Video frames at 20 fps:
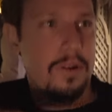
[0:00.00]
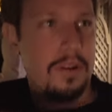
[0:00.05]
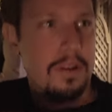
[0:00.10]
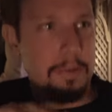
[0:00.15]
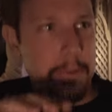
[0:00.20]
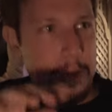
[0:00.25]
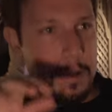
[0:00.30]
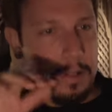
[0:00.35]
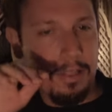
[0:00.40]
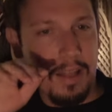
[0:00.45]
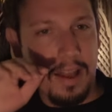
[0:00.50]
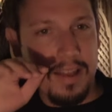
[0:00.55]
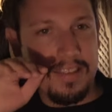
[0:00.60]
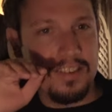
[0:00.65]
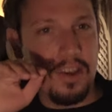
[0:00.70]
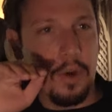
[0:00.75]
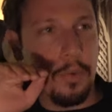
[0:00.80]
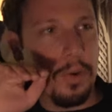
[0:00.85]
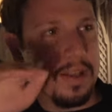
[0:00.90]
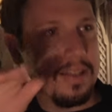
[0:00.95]
when
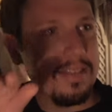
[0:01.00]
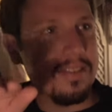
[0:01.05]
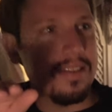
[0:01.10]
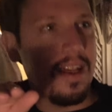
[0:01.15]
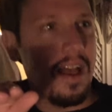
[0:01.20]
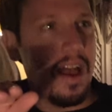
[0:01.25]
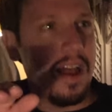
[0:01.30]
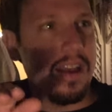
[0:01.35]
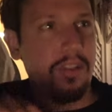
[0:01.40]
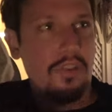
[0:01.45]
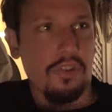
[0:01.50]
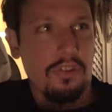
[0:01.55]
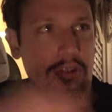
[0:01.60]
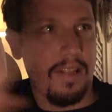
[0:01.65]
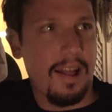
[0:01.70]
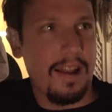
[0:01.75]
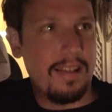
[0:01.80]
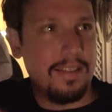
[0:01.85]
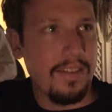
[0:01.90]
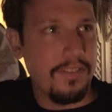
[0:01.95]
lines go inside and there's a
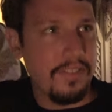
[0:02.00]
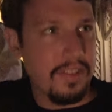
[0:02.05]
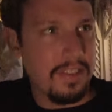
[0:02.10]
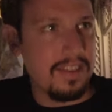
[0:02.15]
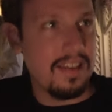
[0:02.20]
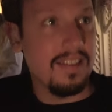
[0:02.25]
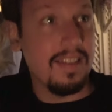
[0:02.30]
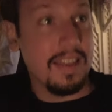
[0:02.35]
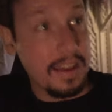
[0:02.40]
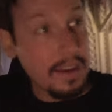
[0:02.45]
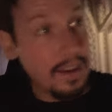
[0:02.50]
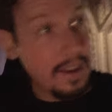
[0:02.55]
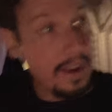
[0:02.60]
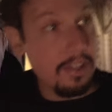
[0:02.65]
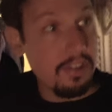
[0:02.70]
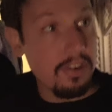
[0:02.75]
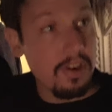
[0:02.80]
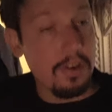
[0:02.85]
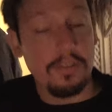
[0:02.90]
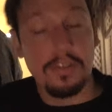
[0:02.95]
lot of stuff to see, like
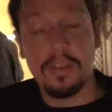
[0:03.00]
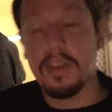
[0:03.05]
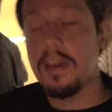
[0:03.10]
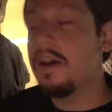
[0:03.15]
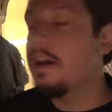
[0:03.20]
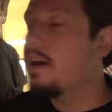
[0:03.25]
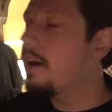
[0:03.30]
Indiana Jones.